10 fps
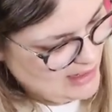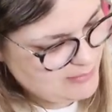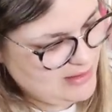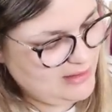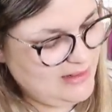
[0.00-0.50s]
I
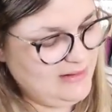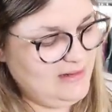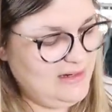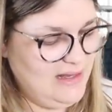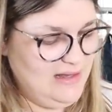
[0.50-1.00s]
bet it is.
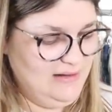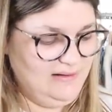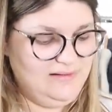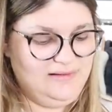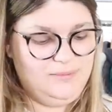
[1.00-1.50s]
It
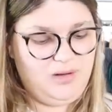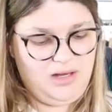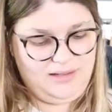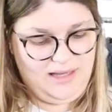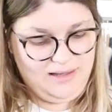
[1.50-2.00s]
is. It's in the
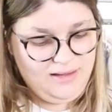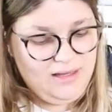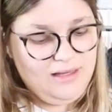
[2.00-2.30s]
pocket.